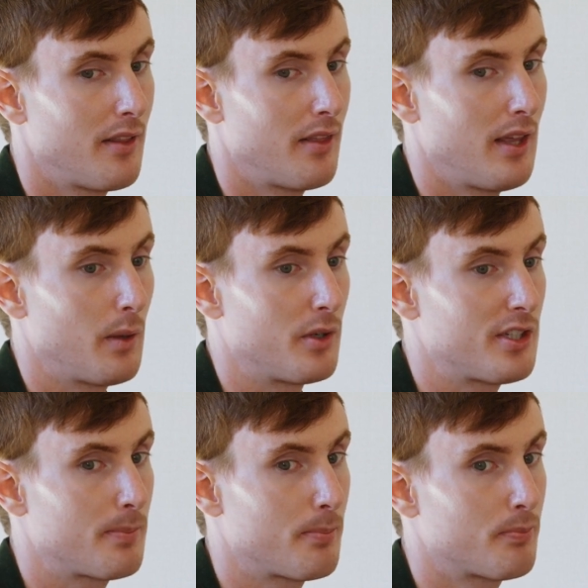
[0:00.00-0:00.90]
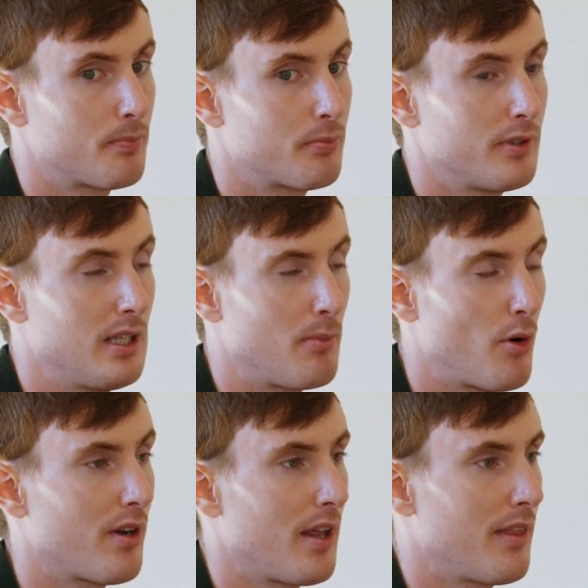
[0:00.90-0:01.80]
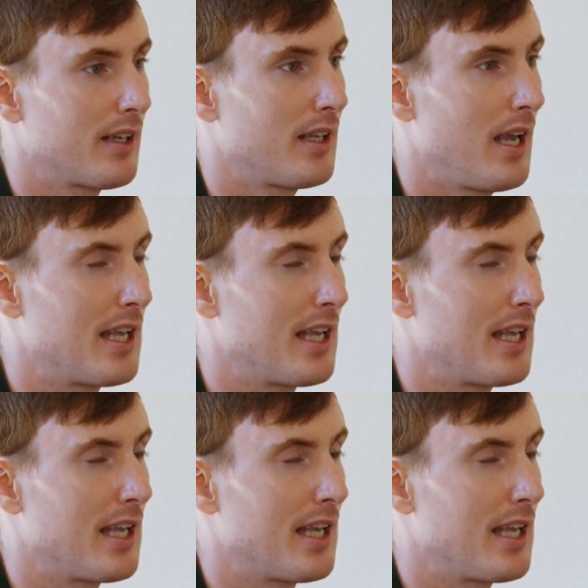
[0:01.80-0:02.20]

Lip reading: thing, which is pretty important, I think,